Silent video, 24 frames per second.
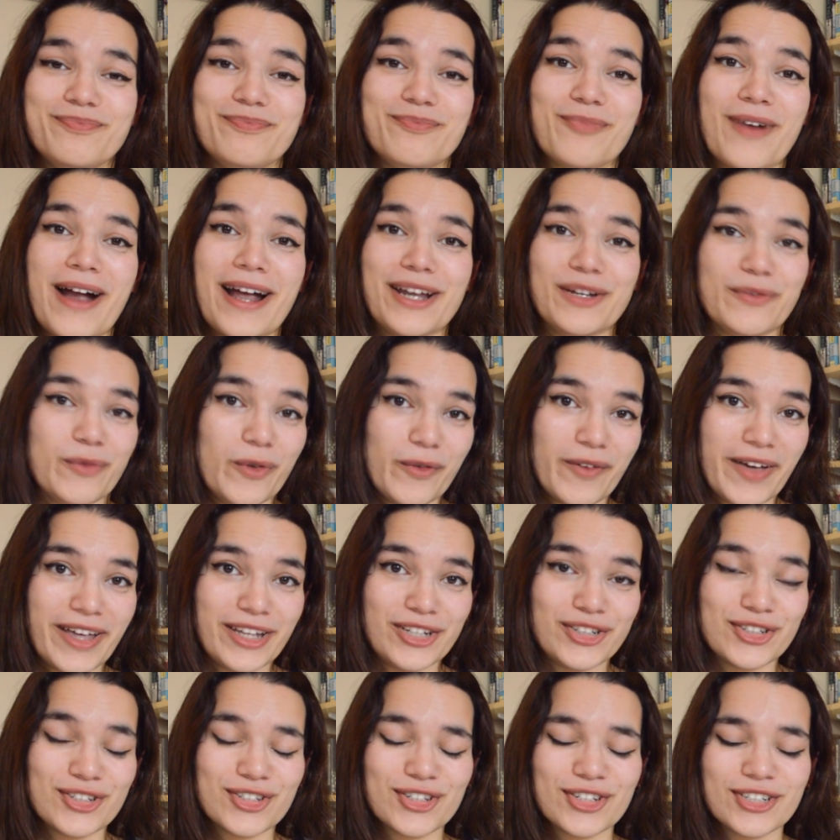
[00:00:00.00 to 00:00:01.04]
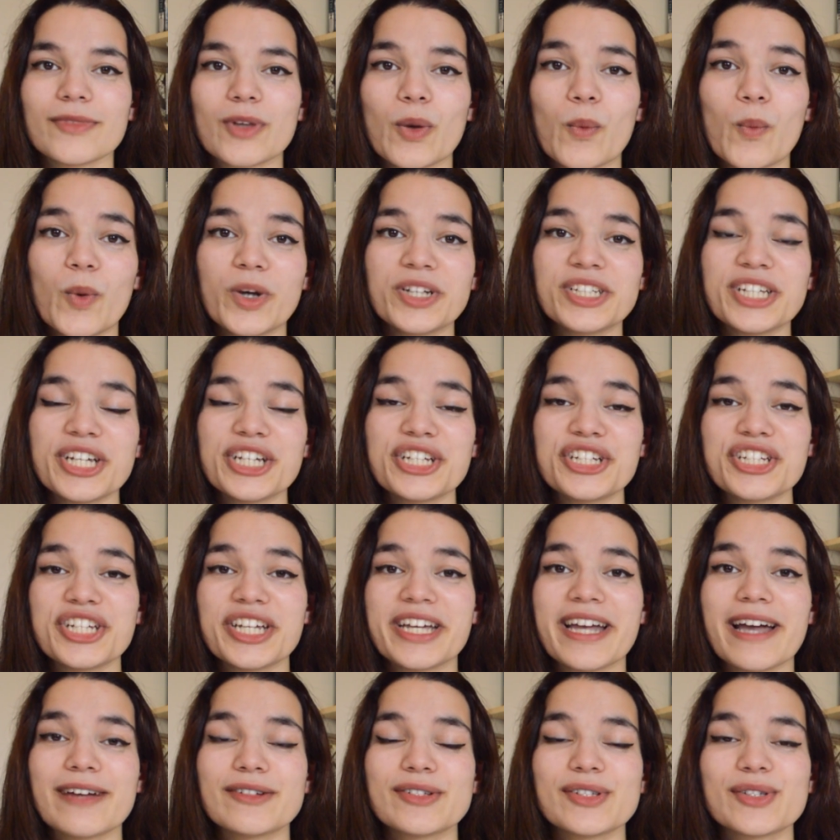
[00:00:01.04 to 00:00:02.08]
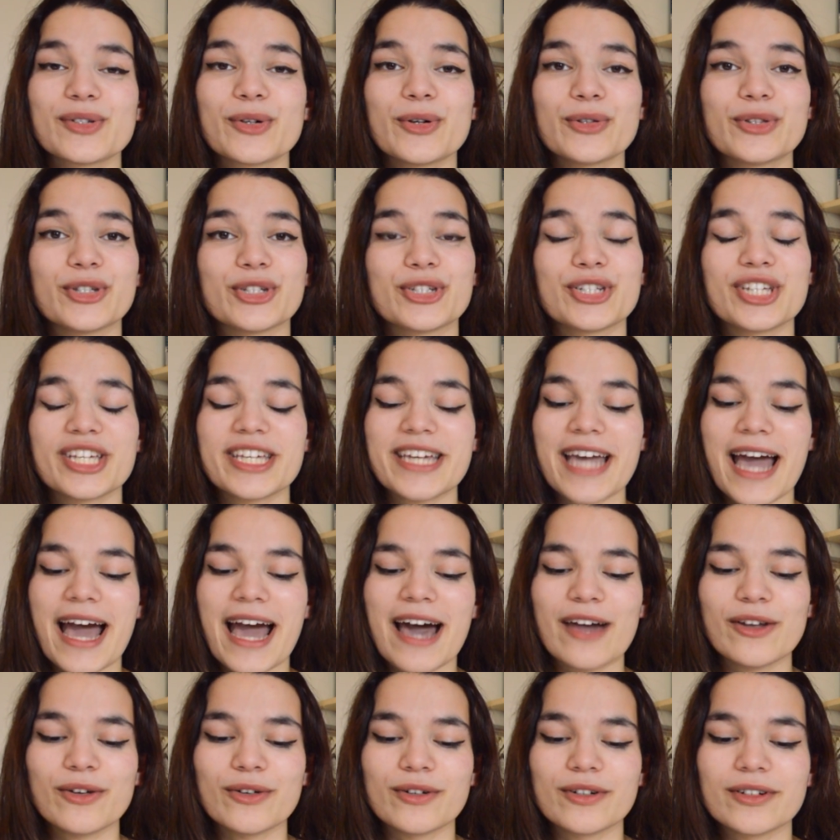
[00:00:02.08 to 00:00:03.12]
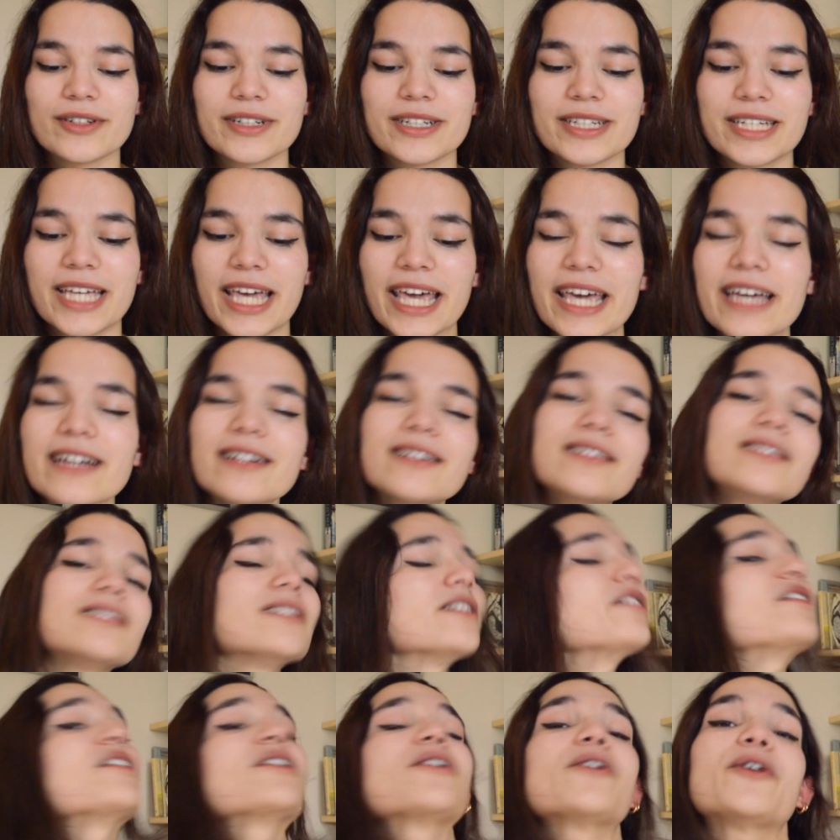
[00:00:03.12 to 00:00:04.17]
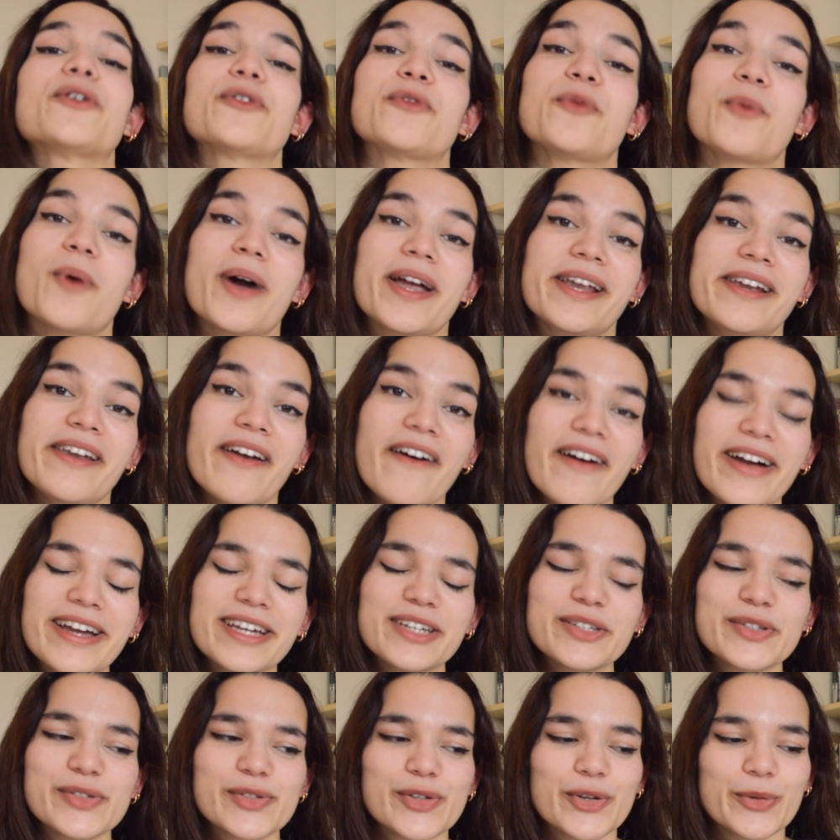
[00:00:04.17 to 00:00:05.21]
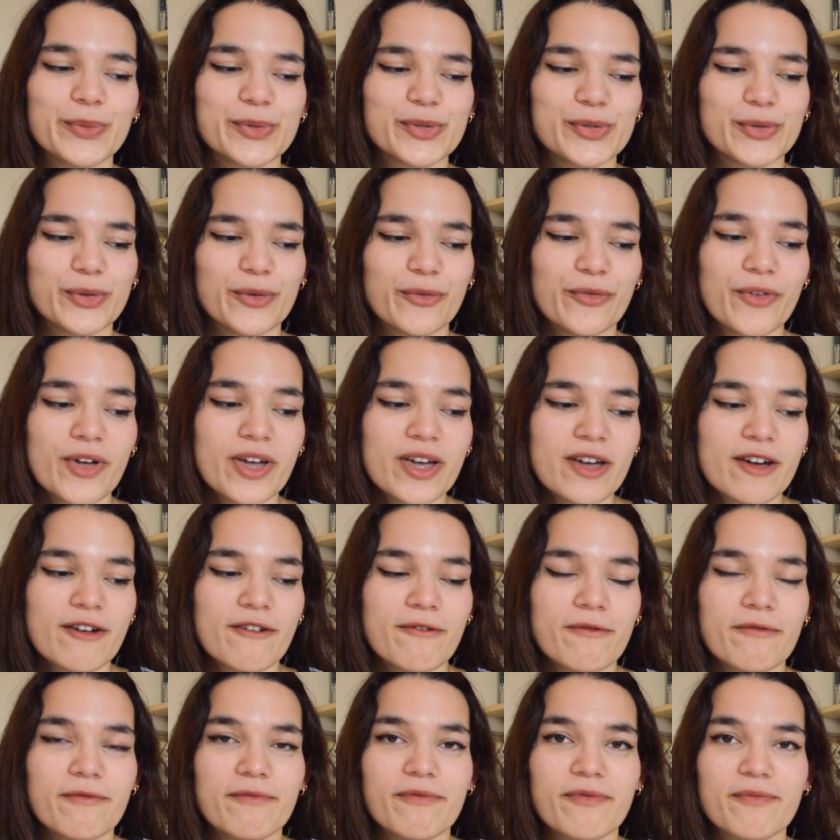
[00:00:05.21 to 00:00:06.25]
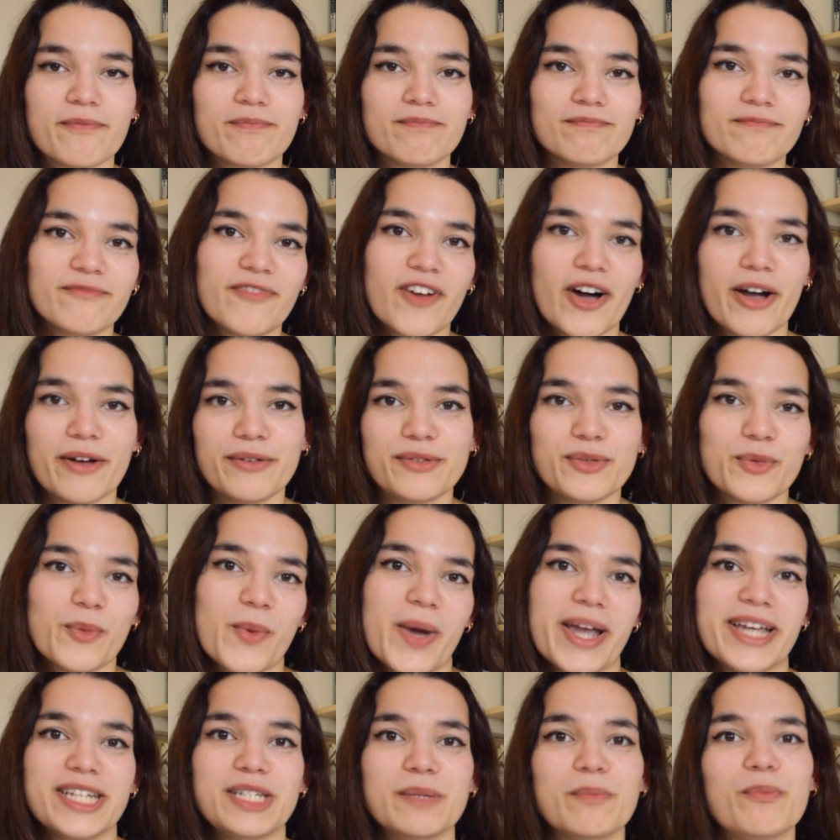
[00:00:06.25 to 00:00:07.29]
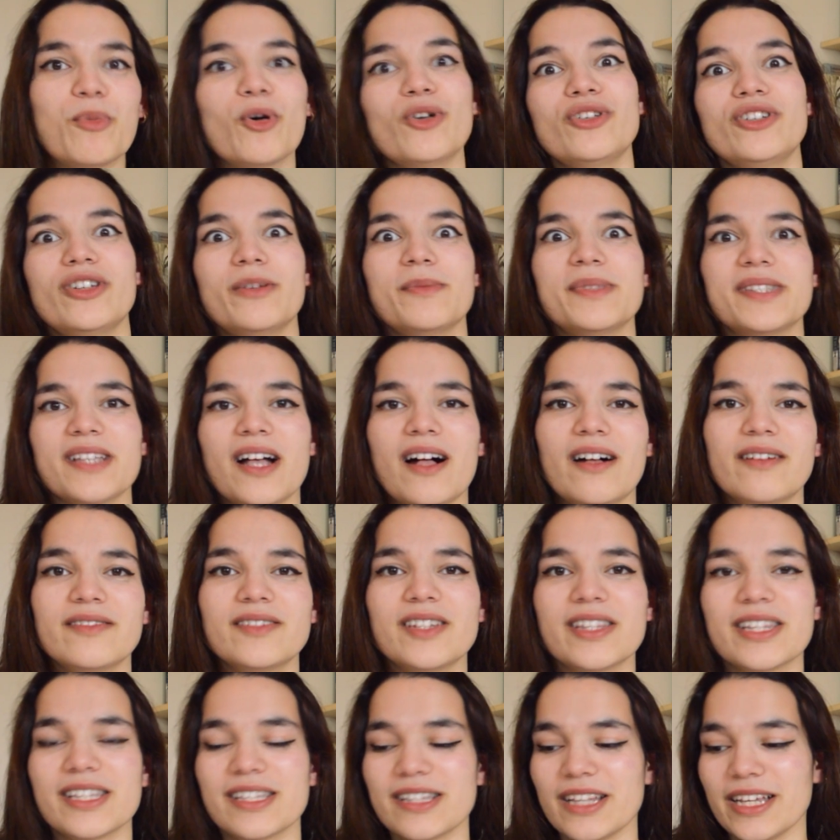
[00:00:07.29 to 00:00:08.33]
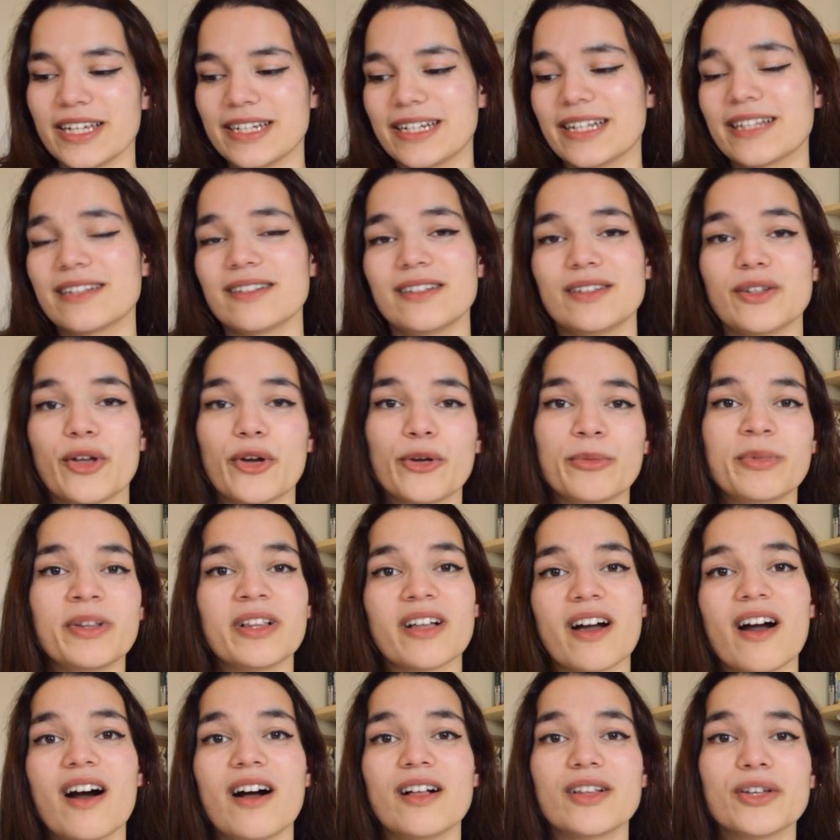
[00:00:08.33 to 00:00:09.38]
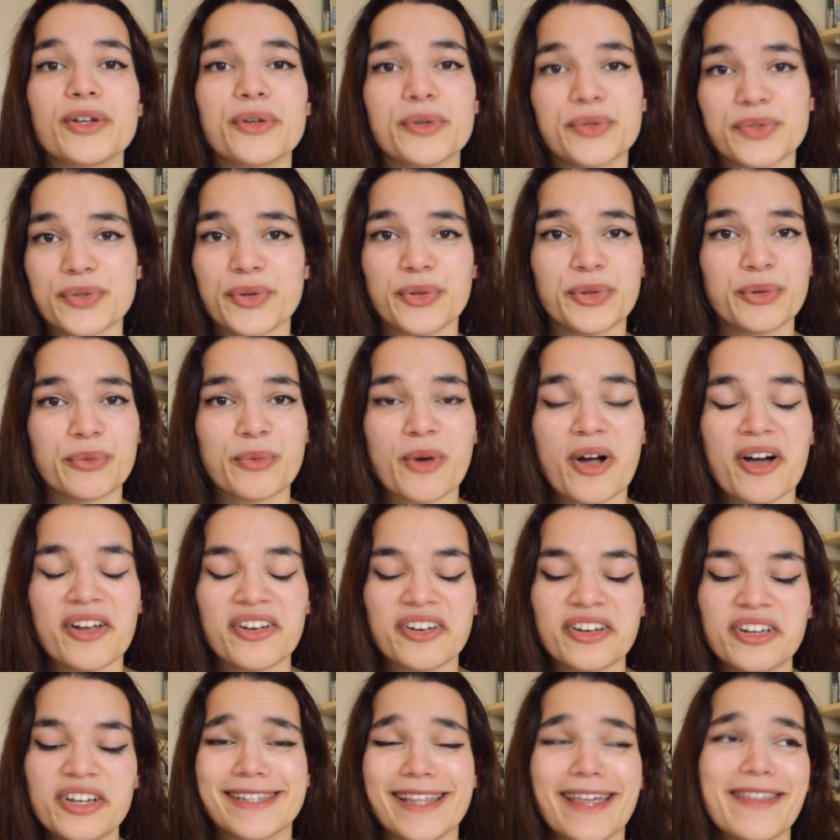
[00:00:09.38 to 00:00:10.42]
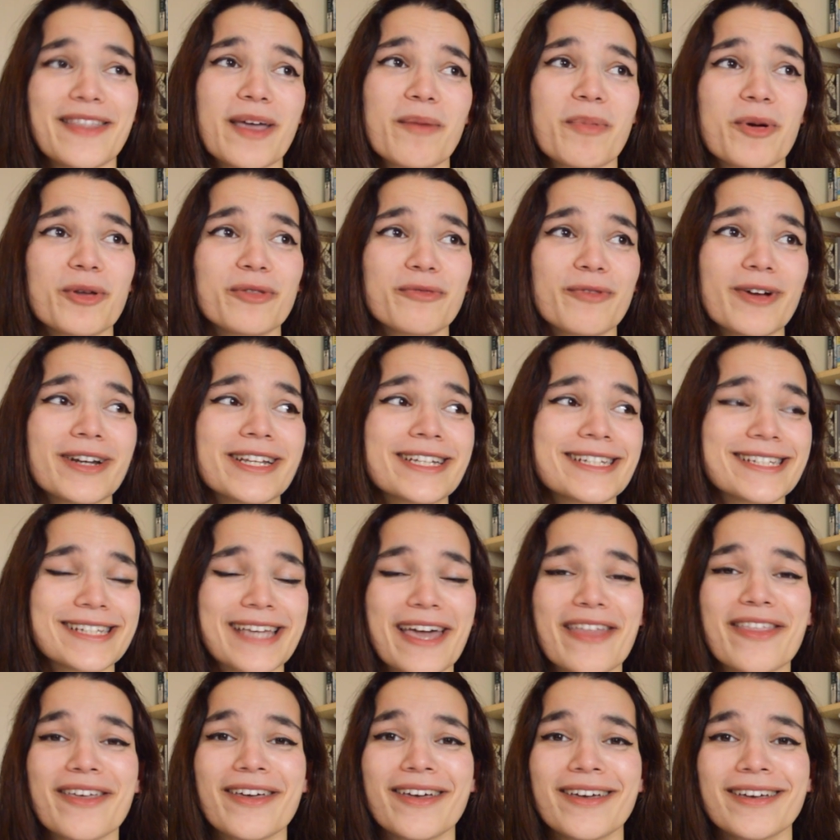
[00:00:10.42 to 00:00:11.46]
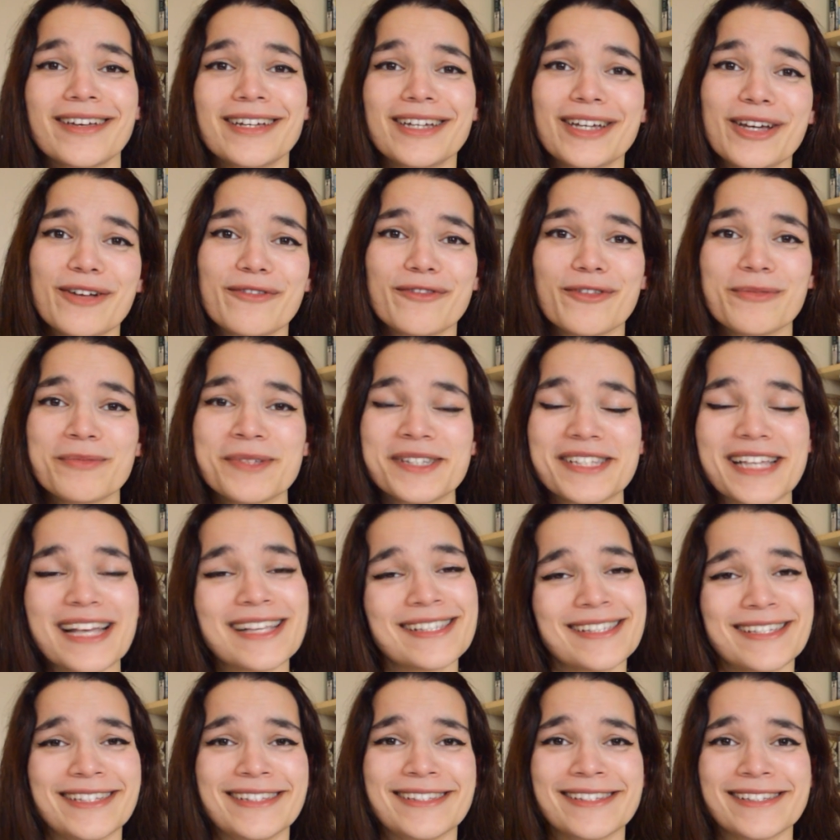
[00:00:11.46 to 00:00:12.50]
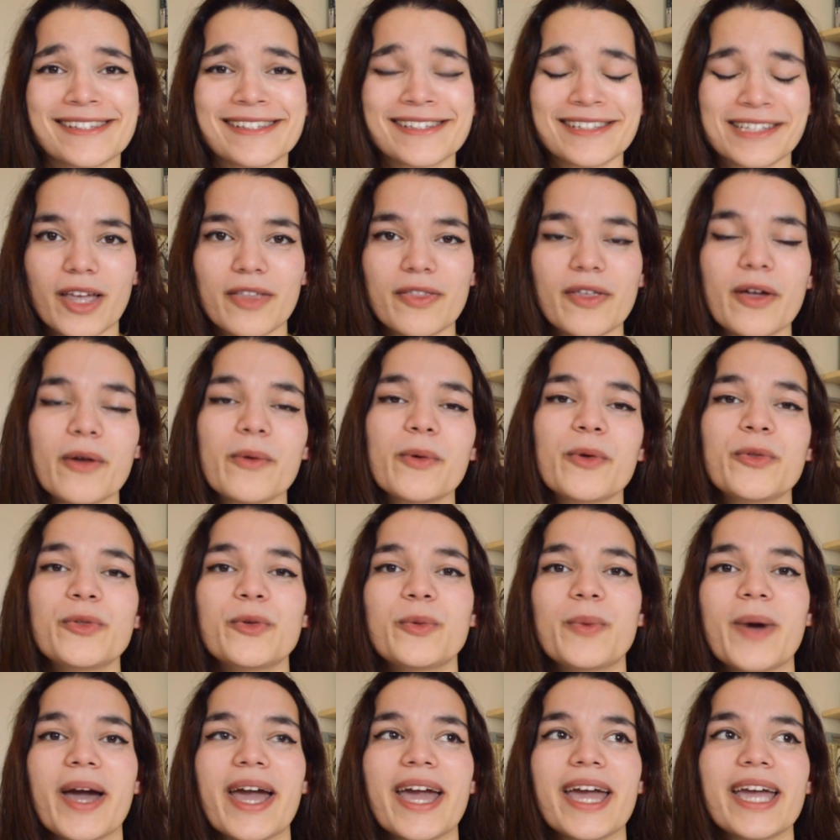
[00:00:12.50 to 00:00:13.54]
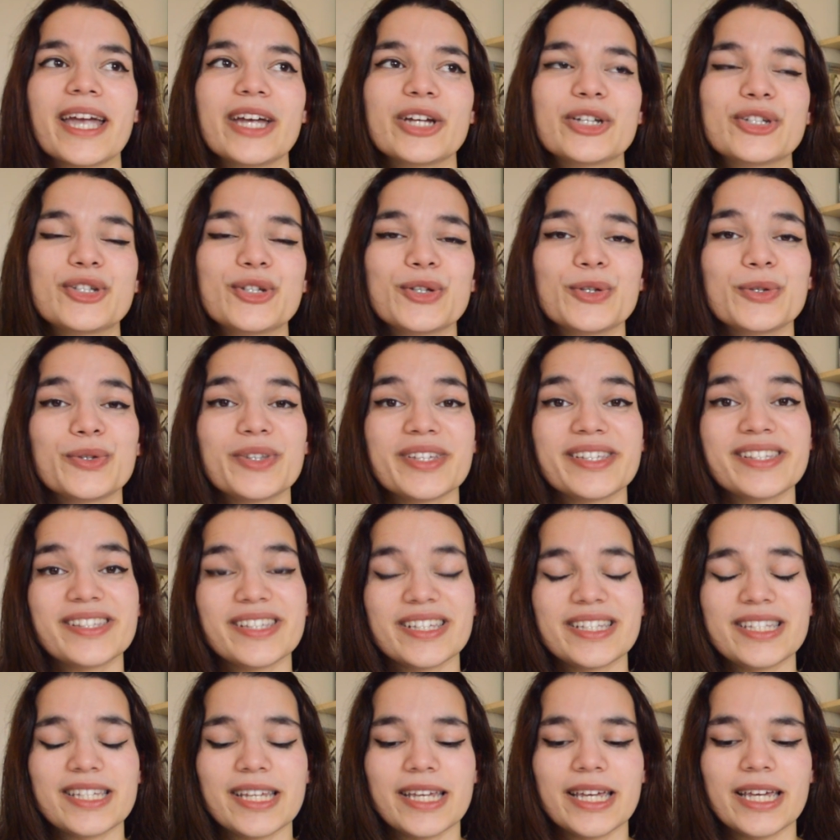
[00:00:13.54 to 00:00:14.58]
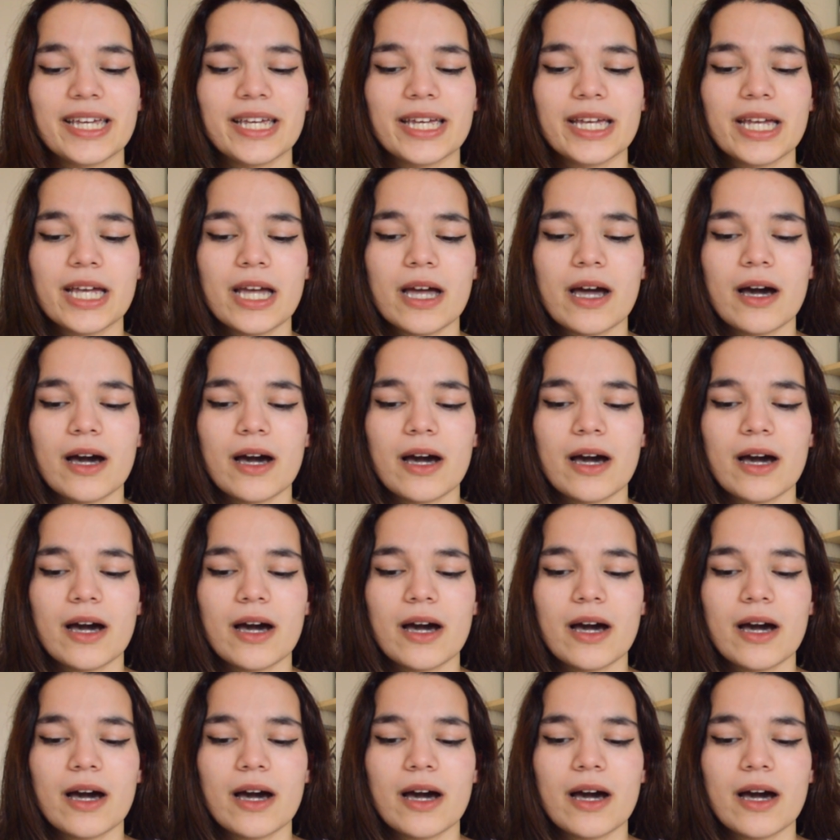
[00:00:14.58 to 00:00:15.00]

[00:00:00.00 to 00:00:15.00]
brand of revenge. One day she encounters a god that she cannot kill, the god of white lies, who was sort of found a way to bond himself to this like little noble girl who's on the run, and they're both running together from assassins. They're on the way to this city